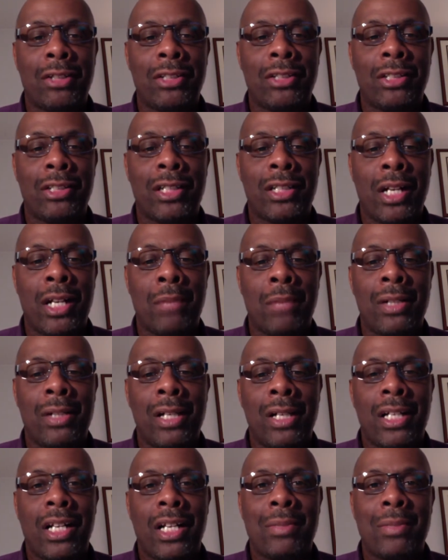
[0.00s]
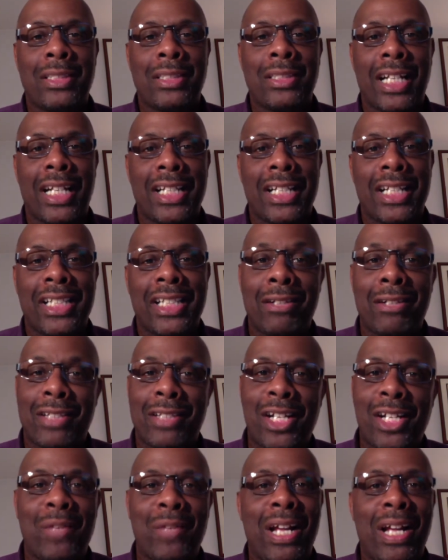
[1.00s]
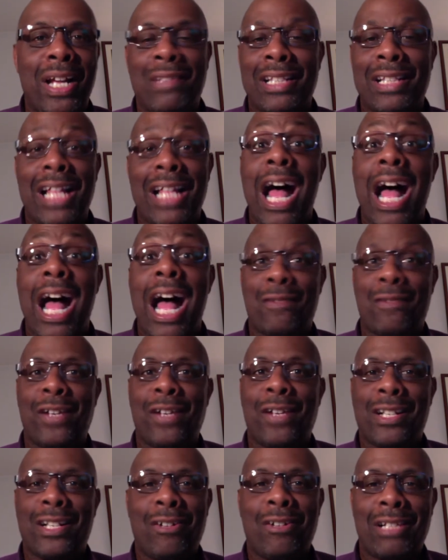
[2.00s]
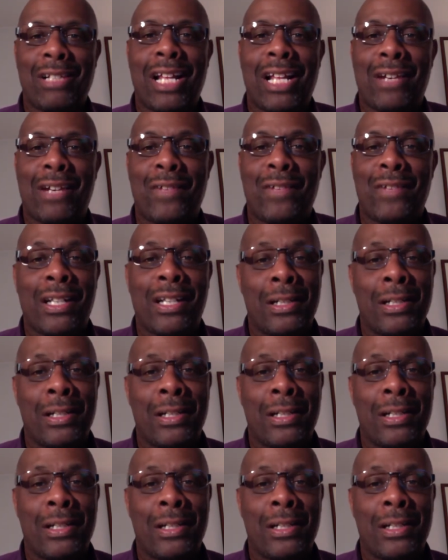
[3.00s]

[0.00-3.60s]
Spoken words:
You can come and check us out there. We have a lot of fun, a whole lot of fun.